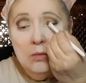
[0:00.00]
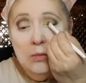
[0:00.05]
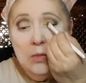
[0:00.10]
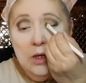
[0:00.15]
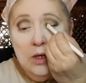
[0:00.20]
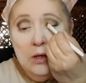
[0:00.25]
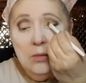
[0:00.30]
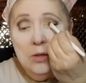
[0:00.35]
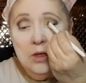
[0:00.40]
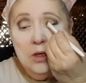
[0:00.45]

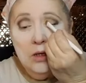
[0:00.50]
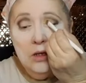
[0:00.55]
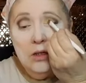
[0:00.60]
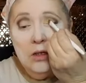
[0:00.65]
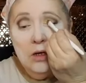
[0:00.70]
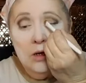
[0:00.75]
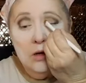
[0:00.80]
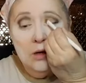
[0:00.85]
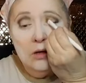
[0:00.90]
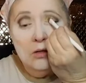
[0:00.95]
Maybe.
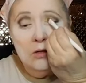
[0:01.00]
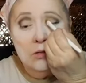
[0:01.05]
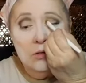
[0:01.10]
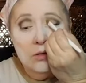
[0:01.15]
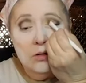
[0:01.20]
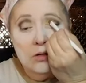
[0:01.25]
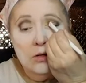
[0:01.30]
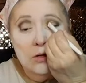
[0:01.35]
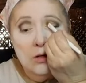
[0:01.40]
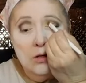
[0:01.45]
There it
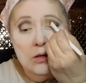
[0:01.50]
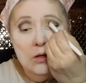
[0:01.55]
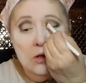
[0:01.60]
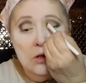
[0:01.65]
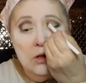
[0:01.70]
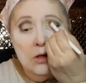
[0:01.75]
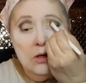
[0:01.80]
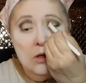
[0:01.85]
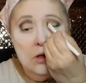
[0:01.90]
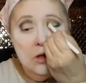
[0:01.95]
goes.
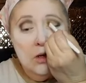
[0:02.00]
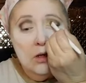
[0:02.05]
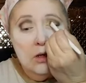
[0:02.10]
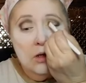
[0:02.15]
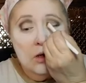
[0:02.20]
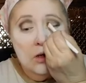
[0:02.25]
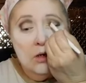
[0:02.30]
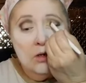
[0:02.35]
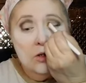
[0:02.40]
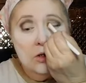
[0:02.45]

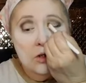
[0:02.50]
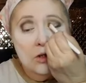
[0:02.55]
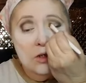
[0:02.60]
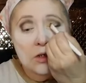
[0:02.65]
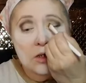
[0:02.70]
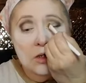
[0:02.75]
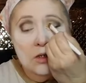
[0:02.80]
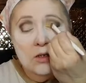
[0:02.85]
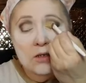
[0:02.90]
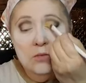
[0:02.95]
Just
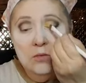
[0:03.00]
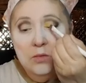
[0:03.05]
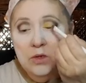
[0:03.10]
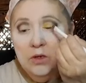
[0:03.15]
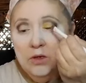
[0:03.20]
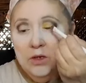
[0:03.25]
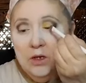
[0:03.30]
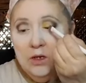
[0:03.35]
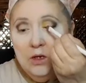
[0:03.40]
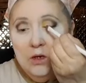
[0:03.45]
needs some
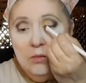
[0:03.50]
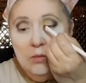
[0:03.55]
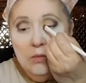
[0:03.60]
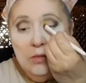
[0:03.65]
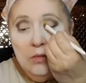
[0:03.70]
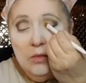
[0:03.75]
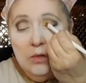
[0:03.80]
building up.